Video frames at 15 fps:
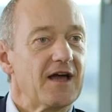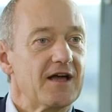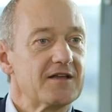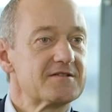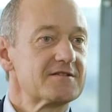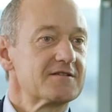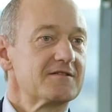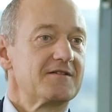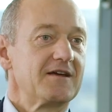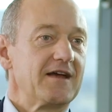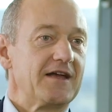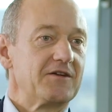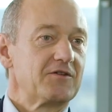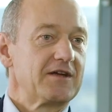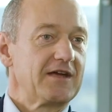hence the
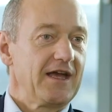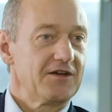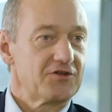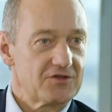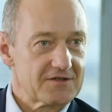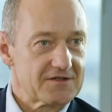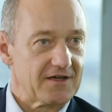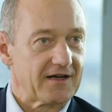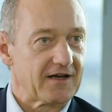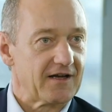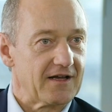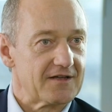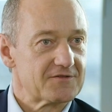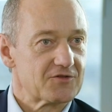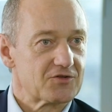education cycle
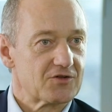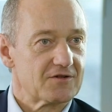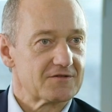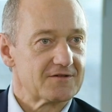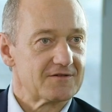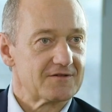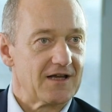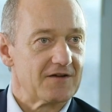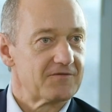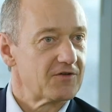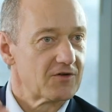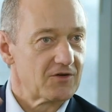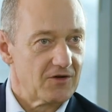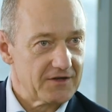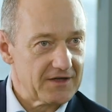has to shorten,
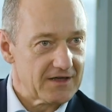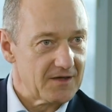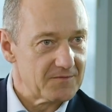lifelong learning